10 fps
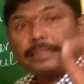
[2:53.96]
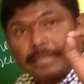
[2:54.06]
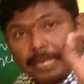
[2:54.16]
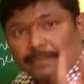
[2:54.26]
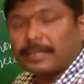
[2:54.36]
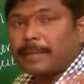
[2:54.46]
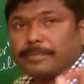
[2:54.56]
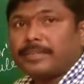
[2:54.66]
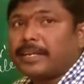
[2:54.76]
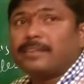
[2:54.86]
That
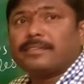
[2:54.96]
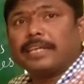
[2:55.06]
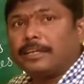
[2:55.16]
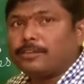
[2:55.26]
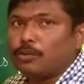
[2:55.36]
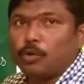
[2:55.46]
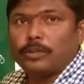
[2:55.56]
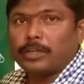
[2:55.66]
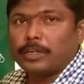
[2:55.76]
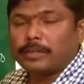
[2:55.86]
substance is we
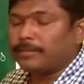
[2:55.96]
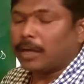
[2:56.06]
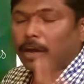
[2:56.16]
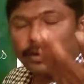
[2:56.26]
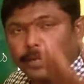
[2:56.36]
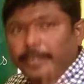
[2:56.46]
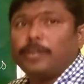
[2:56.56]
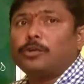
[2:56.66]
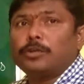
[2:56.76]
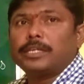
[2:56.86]

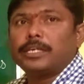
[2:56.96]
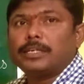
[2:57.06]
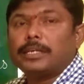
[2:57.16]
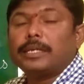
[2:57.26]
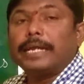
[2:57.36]
already know that